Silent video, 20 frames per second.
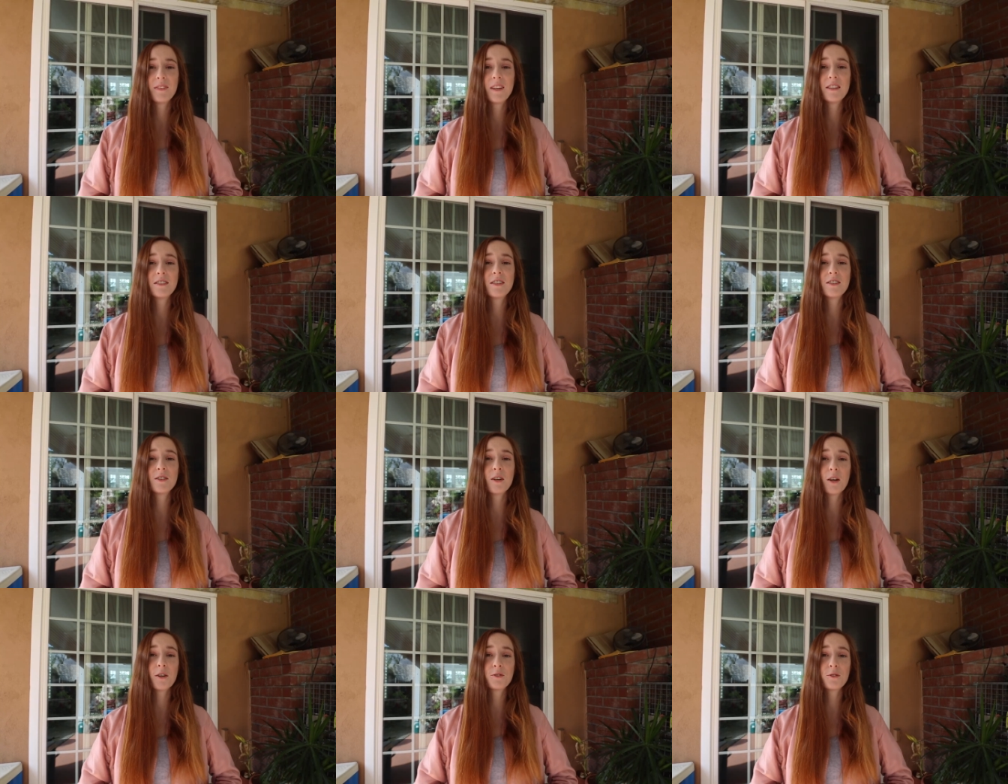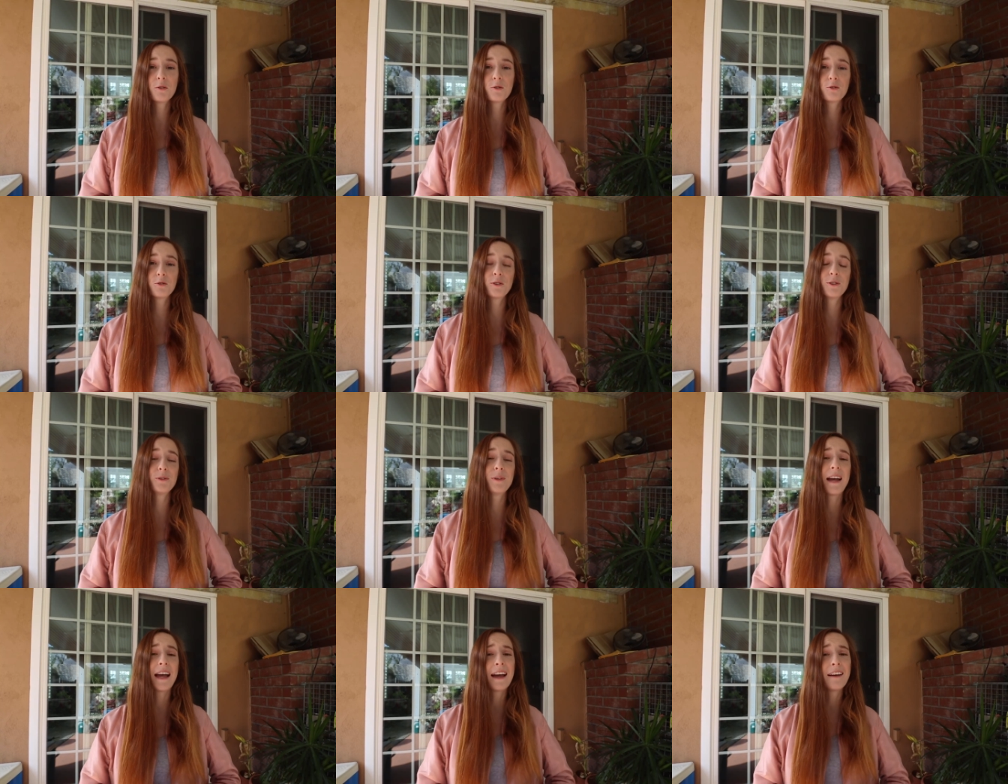This is also
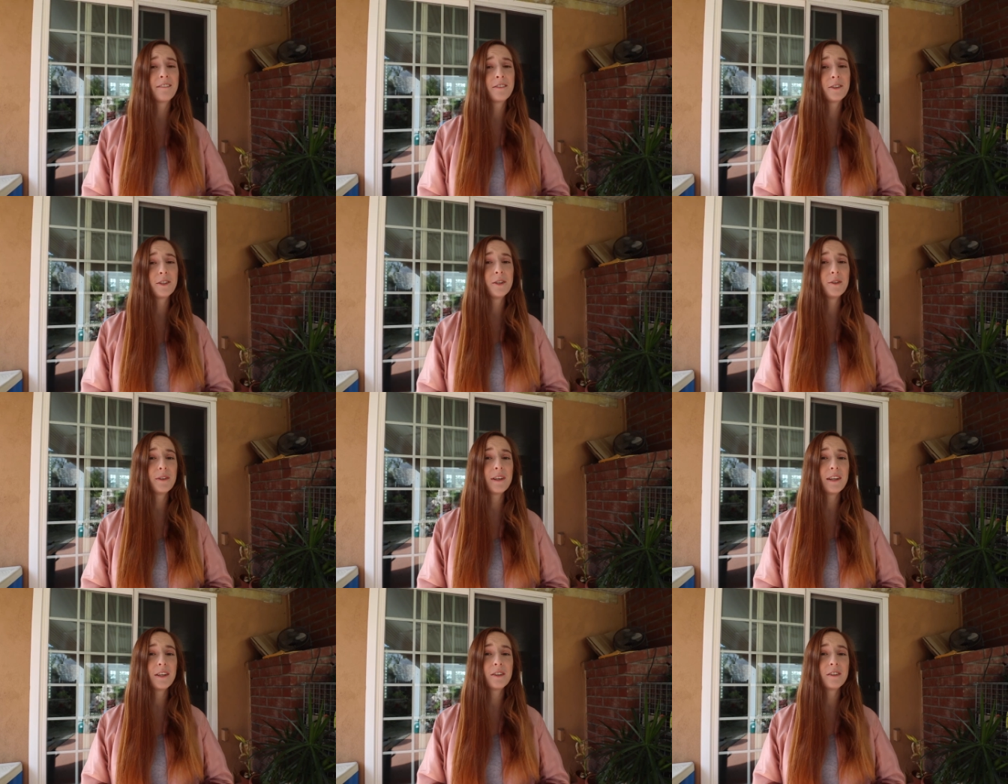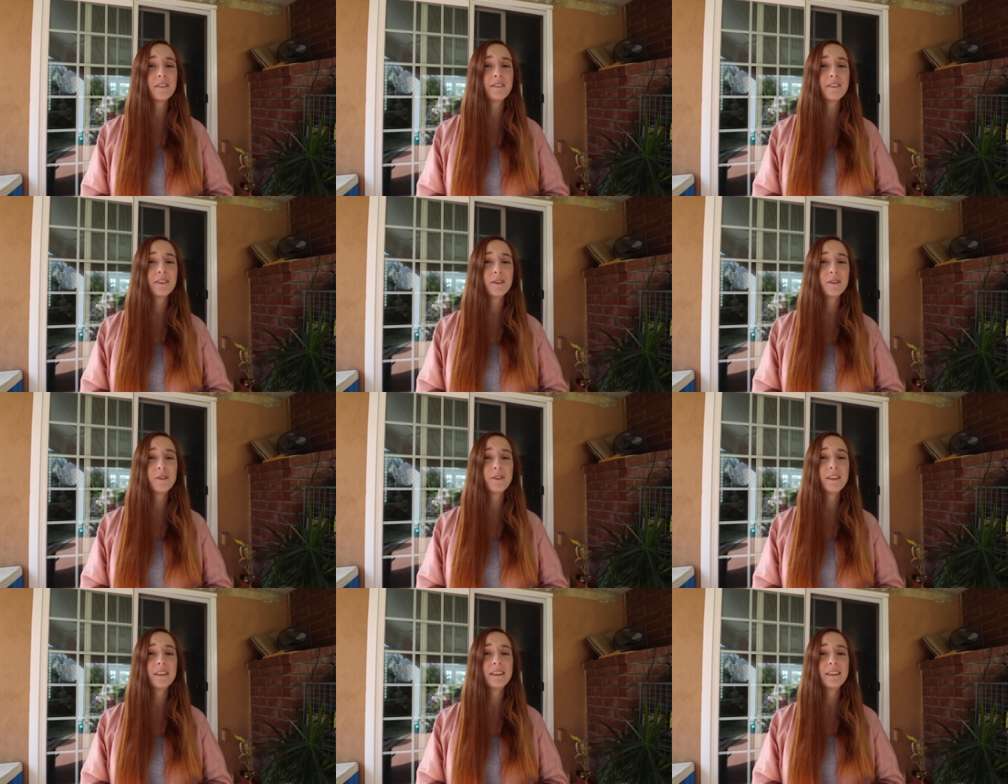true after you get your
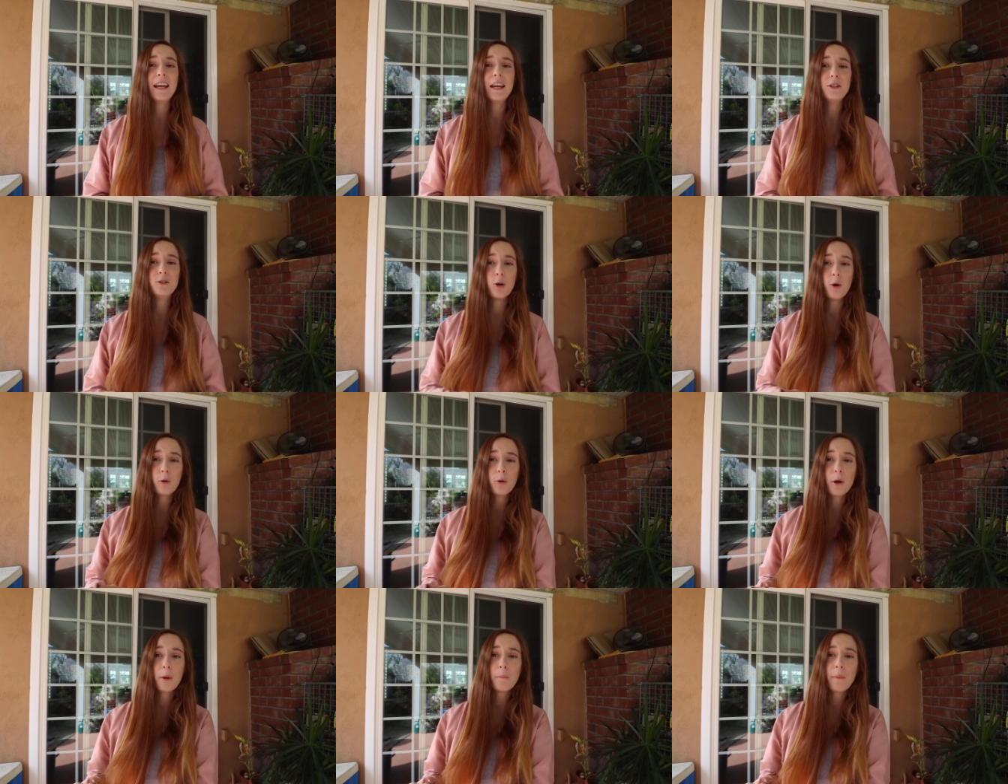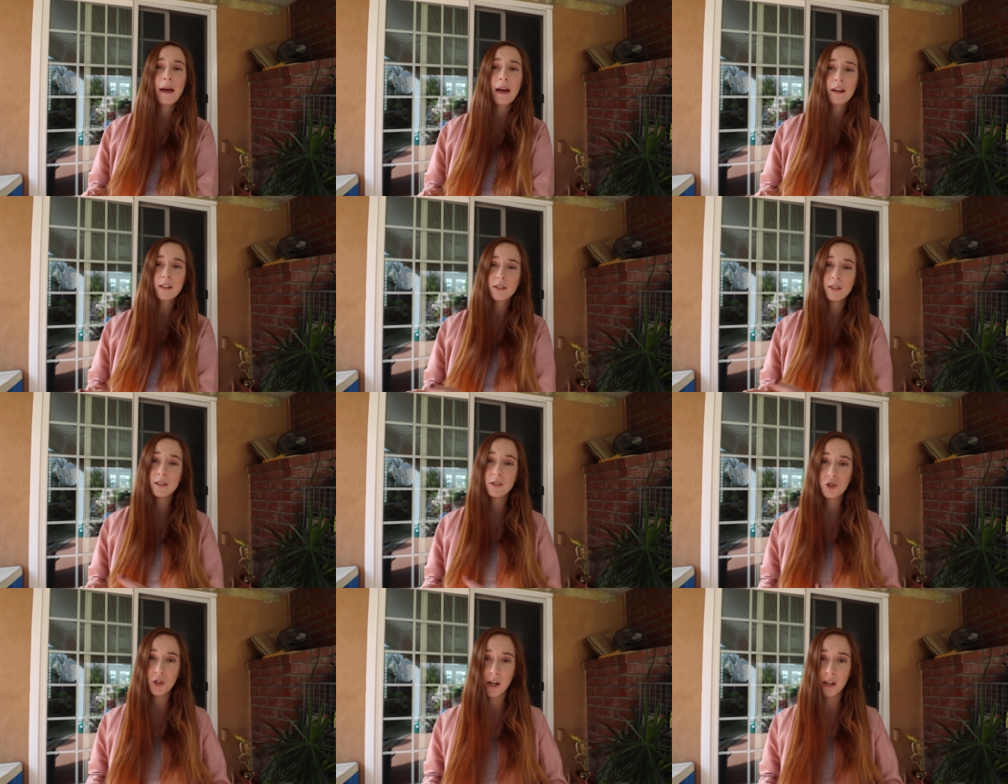food. They don't come back
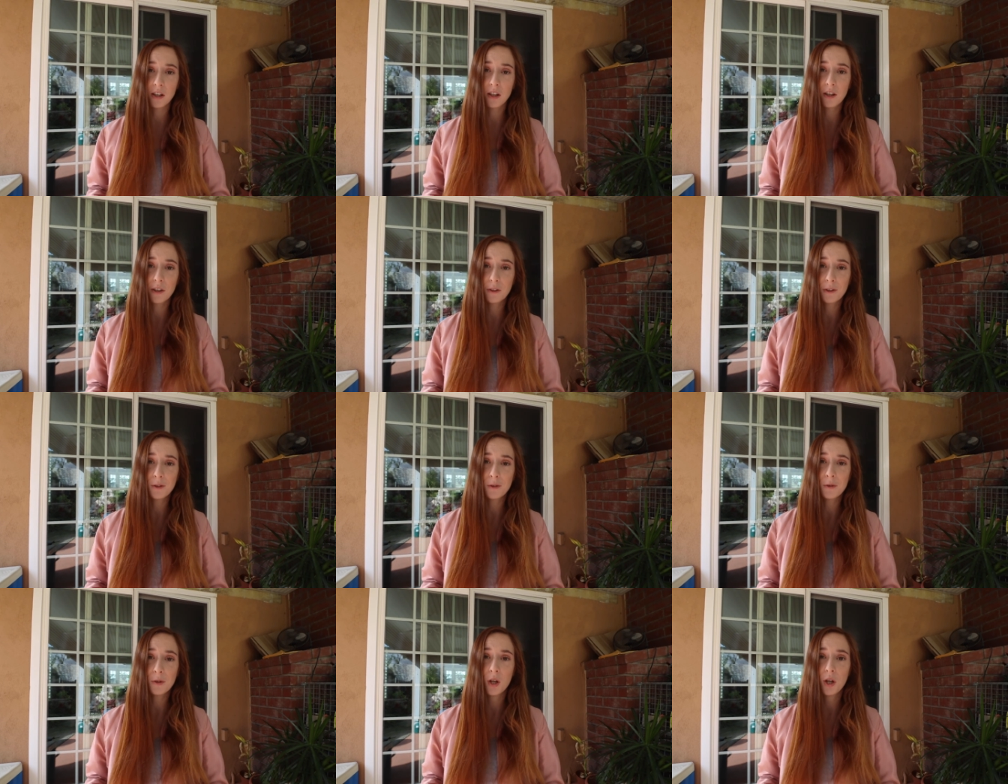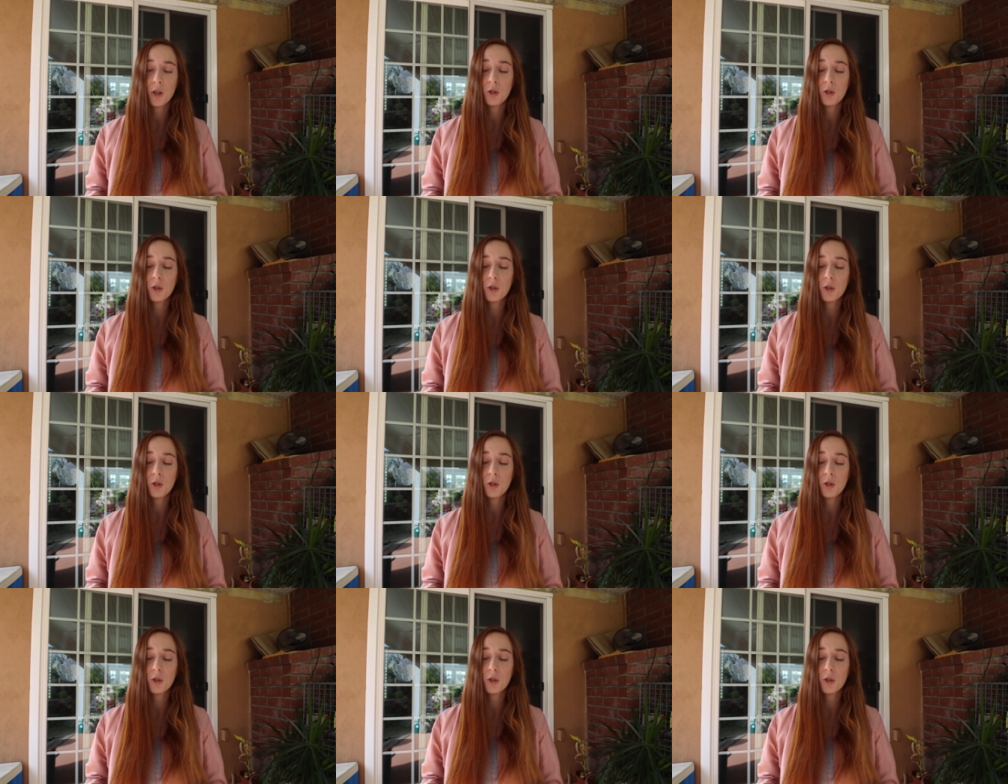to check on you.